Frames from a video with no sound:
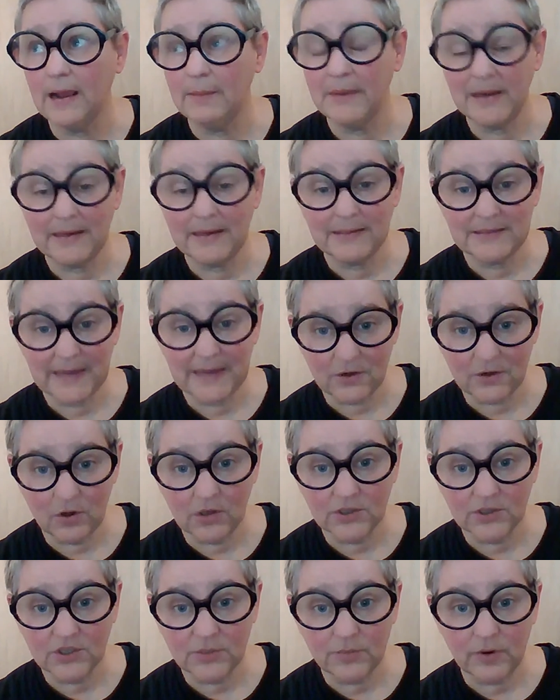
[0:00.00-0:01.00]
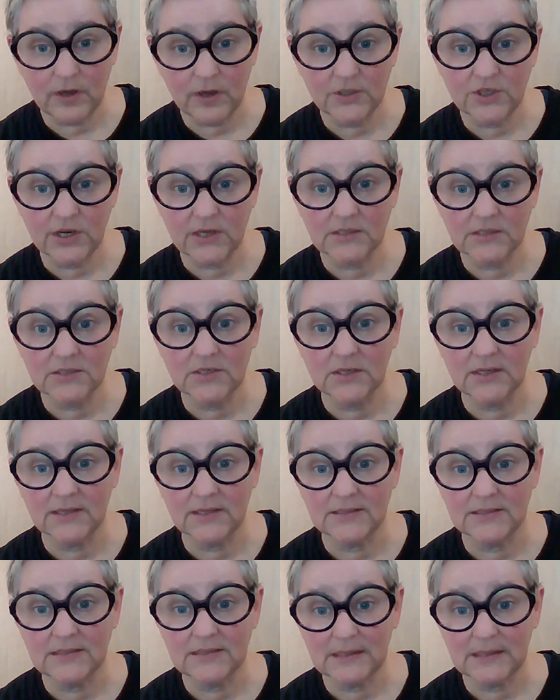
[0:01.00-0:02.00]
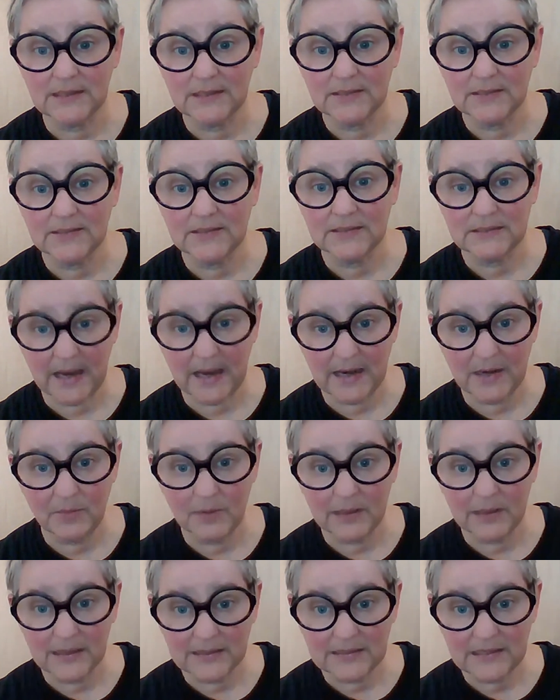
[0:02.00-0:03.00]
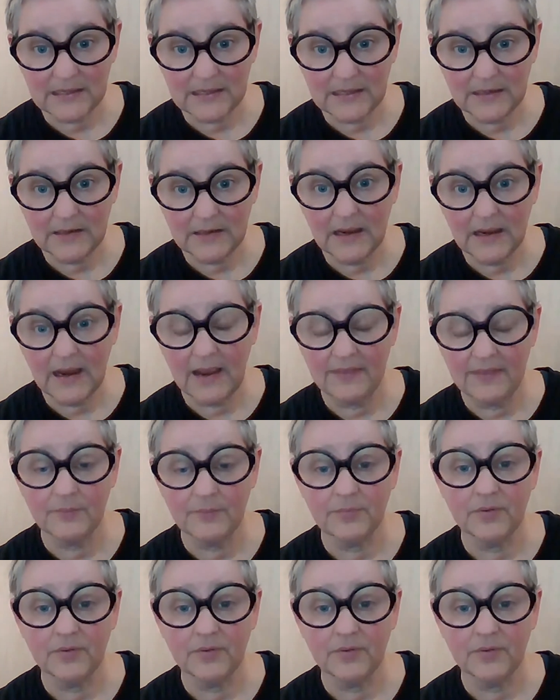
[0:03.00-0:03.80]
in technology projects to consider sustainability and